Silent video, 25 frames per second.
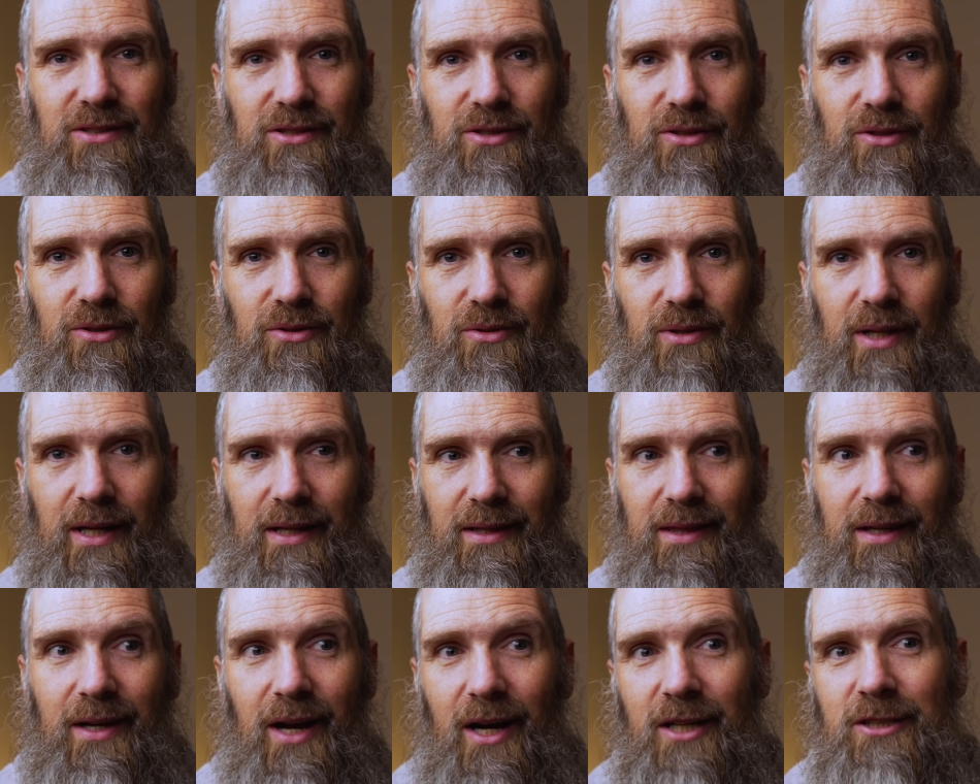to
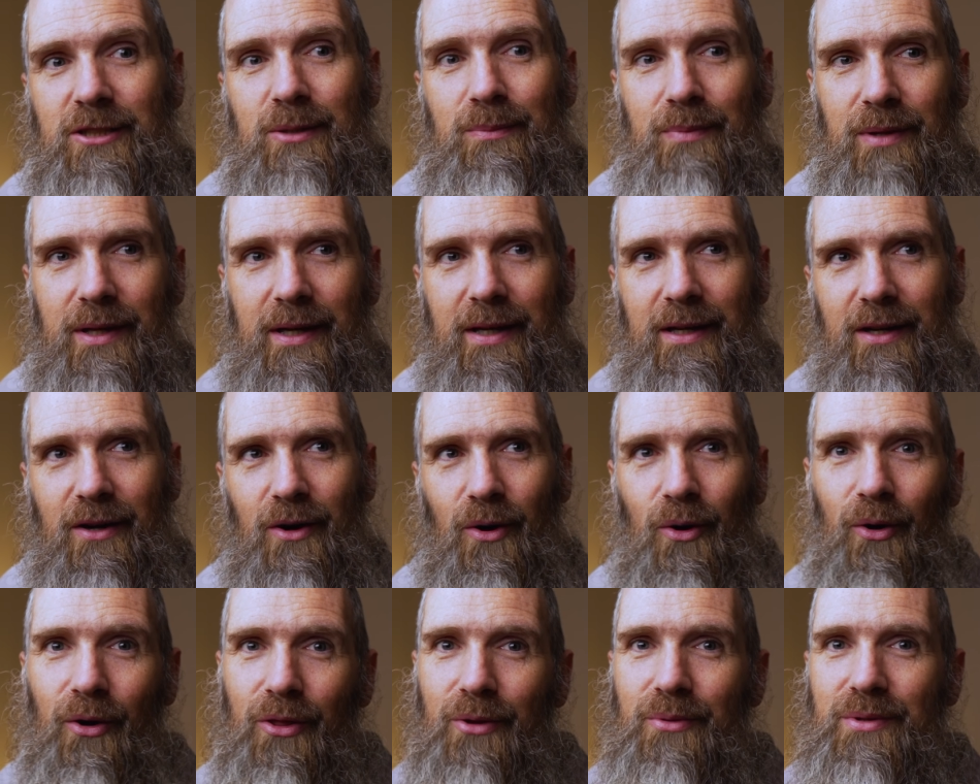the gossip thing
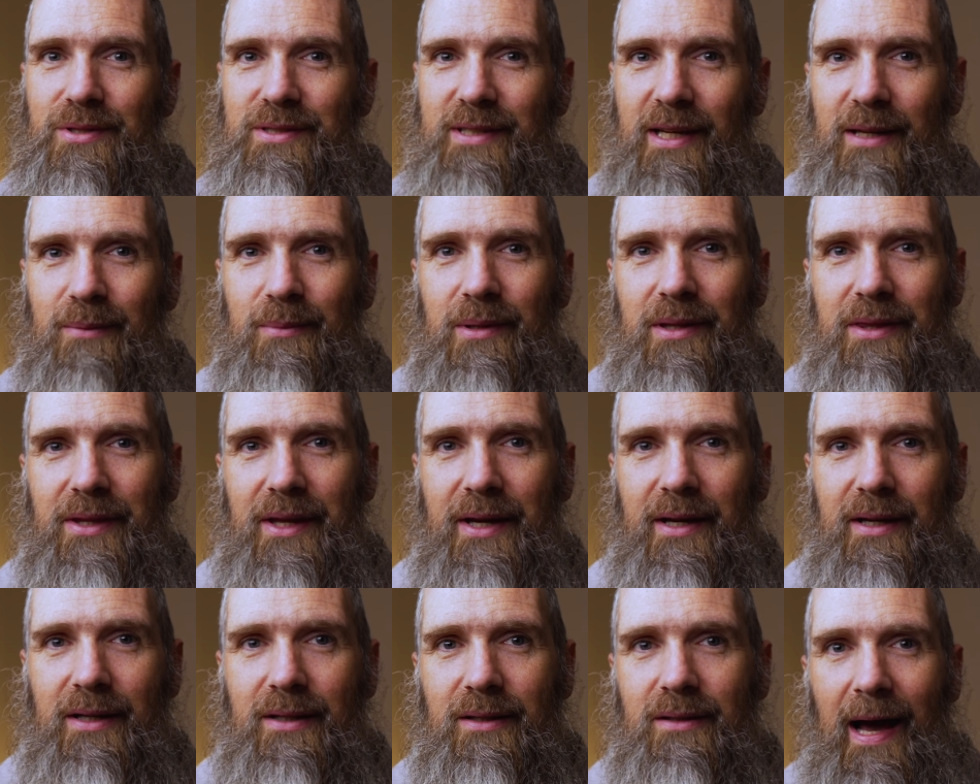or the resentment
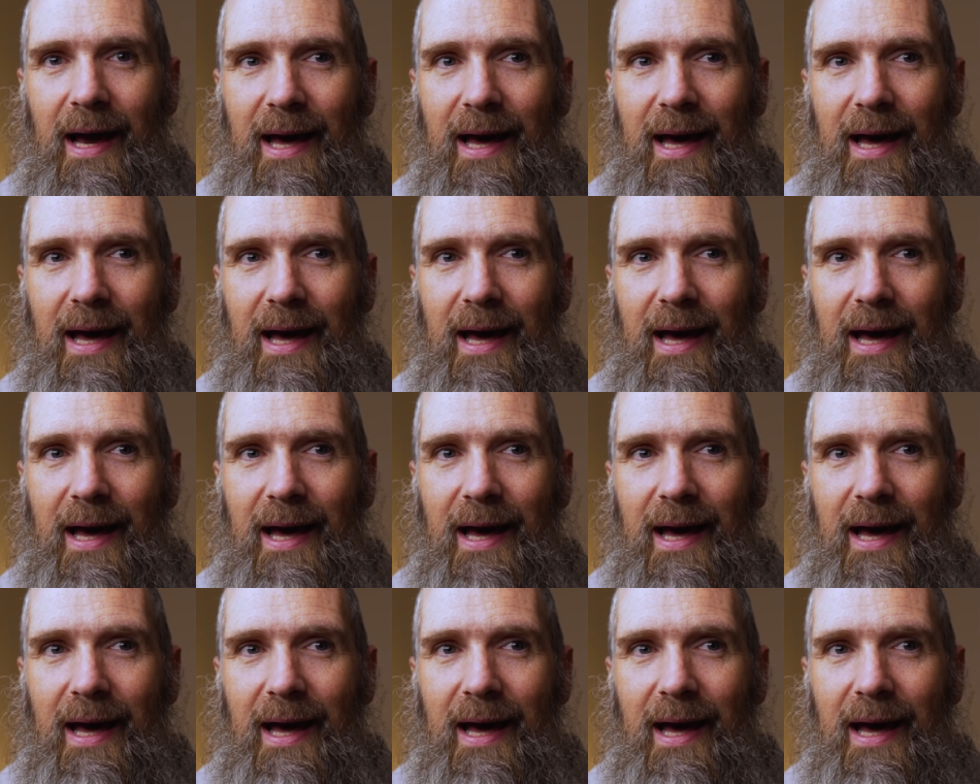thing.